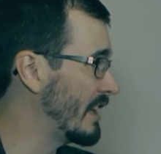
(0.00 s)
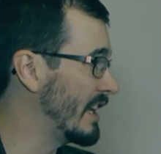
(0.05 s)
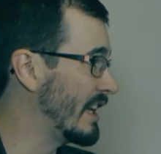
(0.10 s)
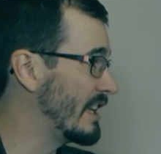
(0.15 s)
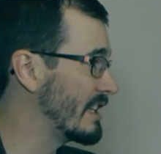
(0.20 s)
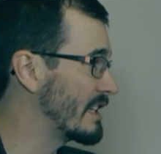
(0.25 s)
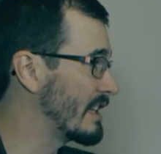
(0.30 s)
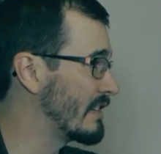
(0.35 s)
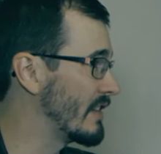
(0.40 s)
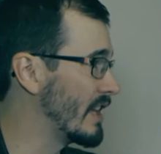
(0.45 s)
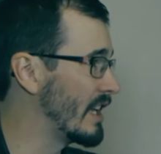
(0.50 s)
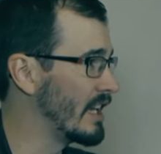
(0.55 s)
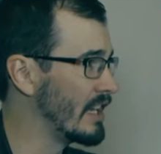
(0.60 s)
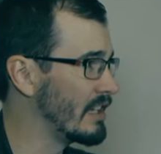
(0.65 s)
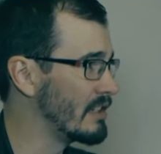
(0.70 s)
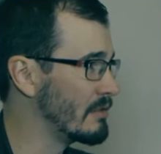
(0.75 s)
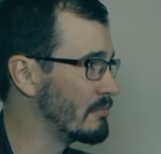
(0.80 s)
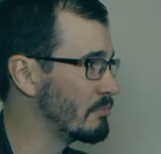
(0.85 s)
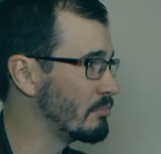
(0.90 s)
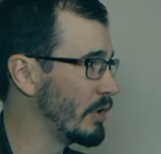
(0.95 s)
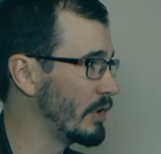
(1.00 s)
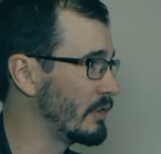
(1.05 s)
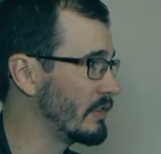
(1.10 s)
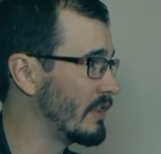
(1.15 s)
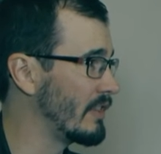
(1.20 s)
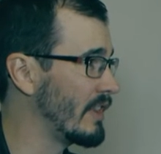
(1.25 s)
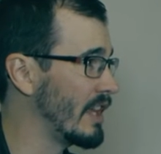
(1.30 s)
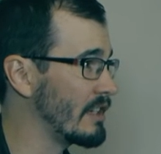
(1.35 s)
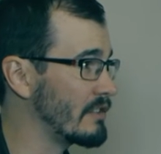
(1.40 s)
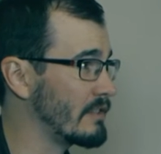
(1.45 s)
ant and then
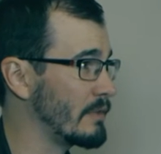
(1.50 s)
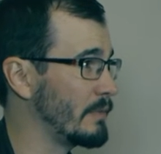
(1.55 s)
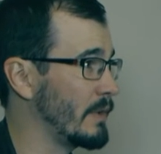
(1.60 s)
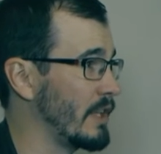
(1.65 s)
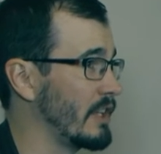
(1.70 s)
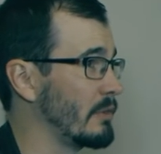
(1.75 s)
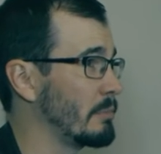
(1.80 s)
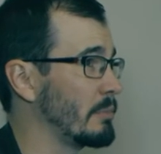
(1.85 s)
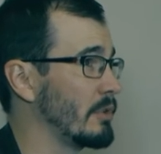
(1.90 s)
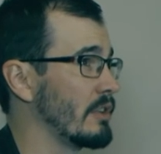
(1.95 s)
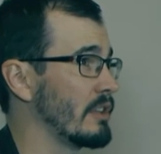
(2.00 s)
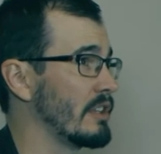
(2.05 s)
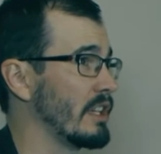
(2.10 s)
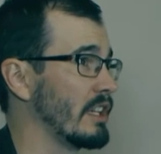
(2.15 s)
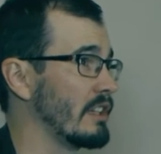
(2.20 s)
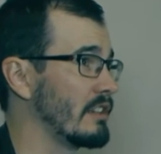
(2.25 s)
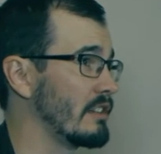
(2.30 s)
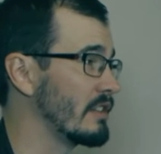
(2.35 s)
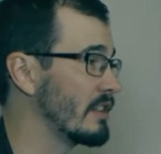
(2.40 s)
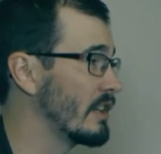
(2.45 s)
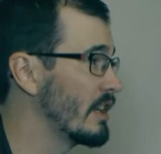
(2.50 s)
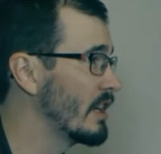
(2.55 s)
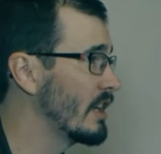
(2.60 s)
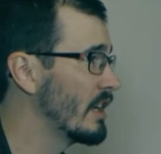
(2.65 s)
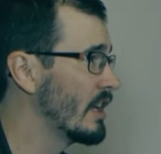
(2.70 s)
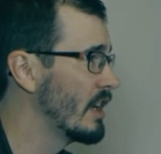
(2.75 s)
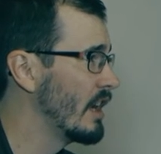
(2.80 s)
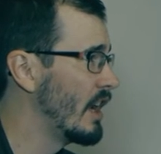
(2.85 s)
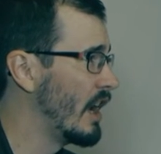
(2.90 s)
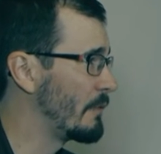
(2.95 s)
posted that to Facebook, and
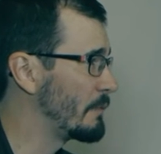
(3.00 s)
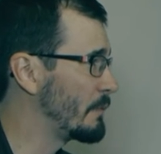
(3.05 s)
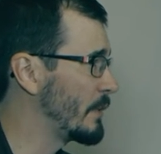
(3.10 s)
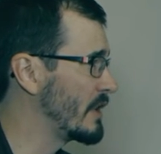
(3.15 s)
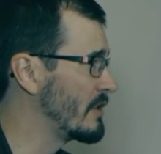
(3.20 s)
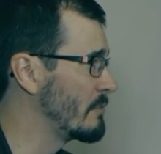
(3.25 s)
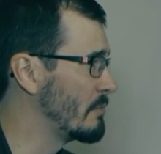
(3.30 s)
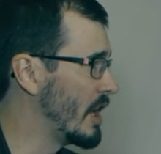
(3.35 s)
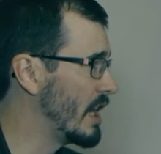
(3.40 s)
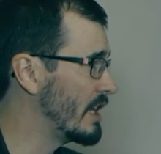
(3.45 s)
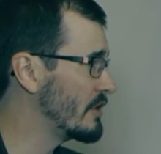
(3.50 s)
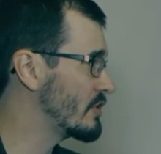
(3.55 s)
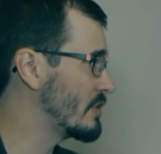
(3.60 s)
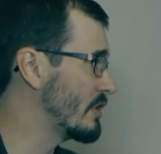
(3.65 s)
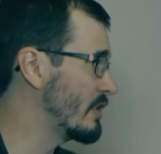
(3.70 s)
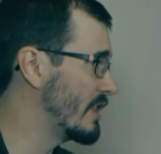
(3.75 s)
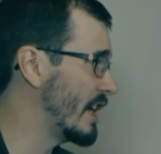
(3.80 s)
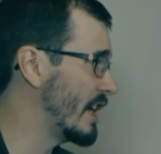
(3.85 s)
a friend of mine showed